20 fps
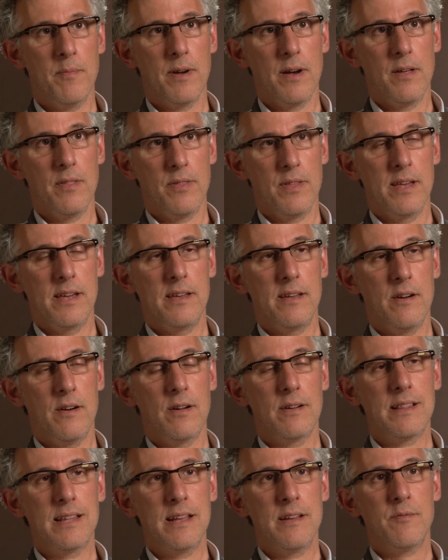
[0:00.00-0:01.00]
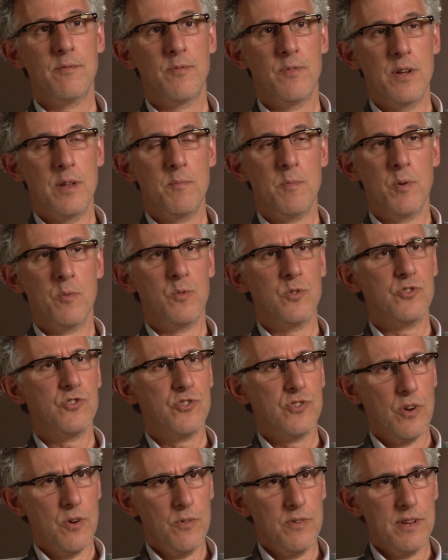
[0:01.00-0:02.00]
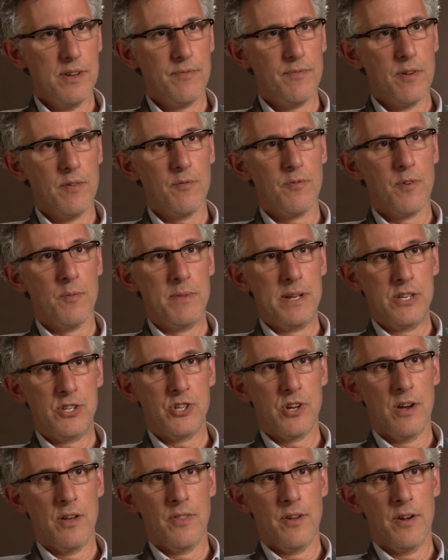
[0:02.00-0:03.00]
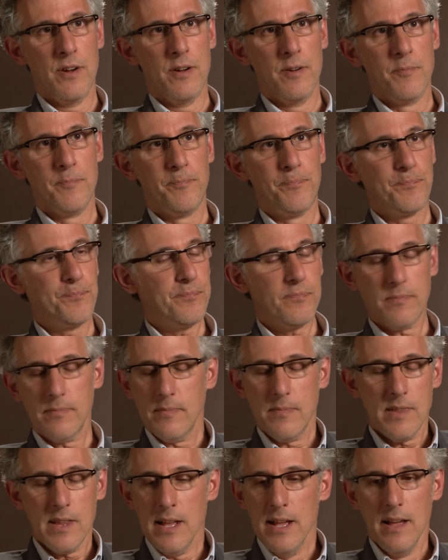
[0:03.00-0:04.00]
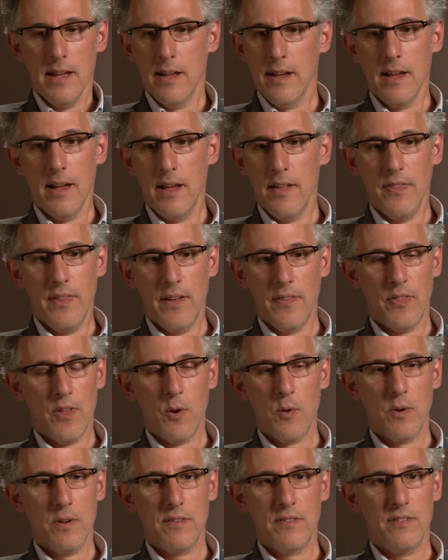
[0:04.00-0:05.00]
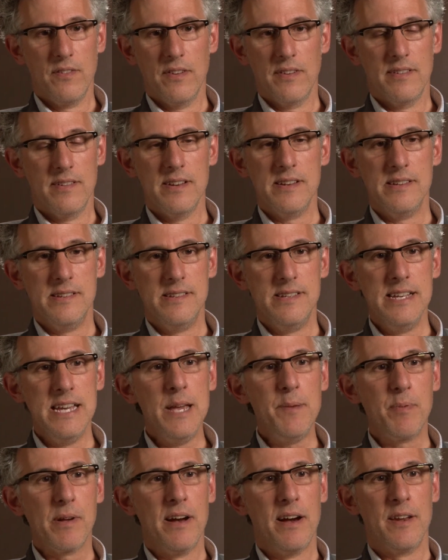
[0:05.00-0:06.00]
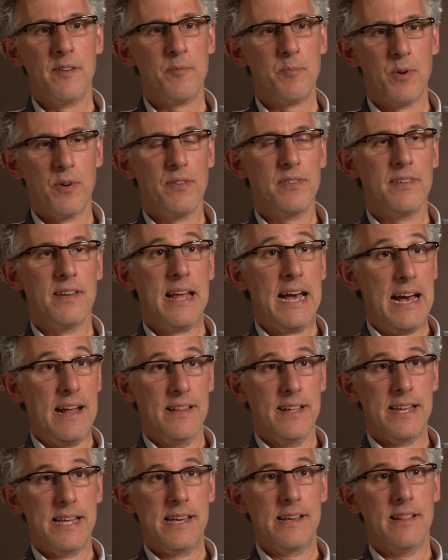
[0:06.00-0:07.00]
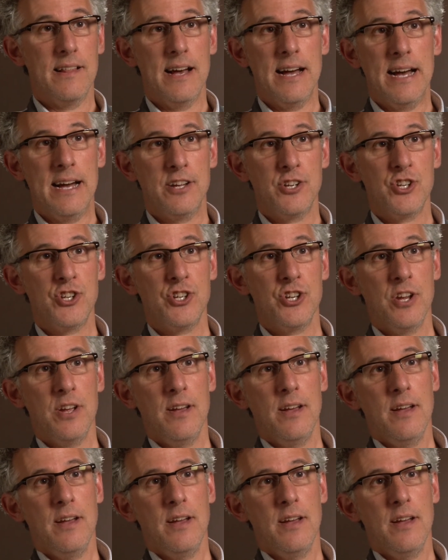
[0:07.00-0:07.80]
I think Yardley and Friedman were so different from each other that there was just a deep kind of personality clash.